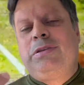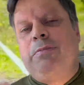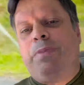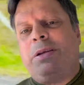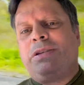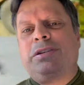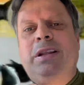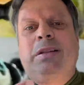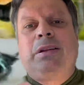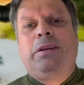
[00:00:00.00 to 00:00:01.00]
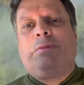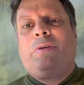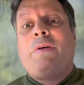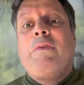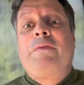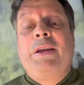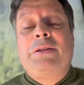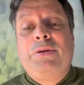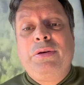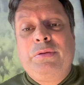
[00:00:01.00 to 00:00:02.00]
pictures that can fit
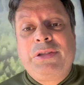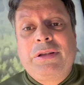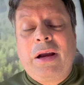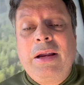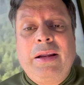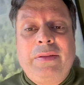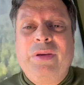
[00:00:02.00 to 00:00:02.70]
to your style, and you